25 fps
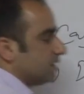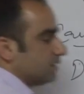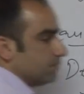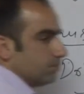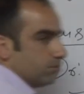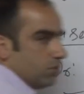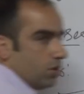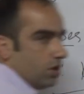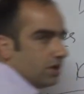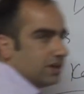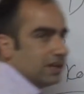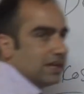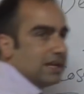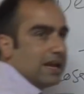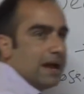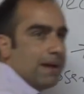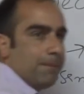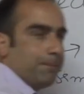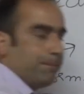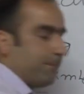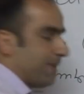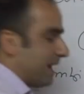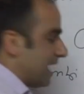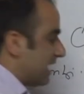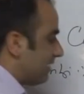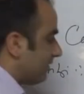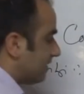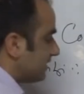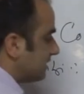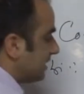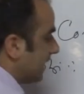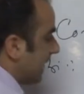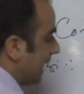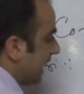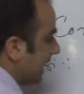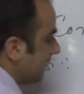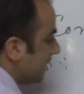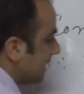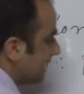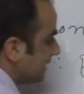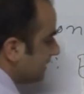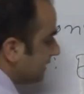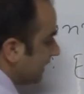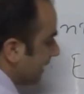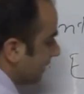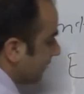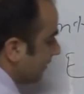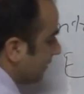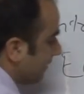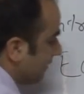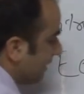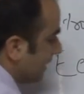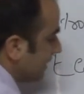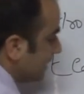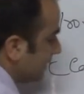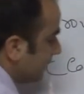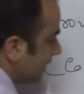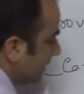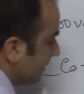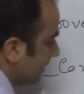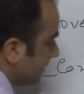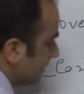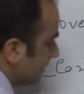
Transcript: Mauryan Empire was highly centralized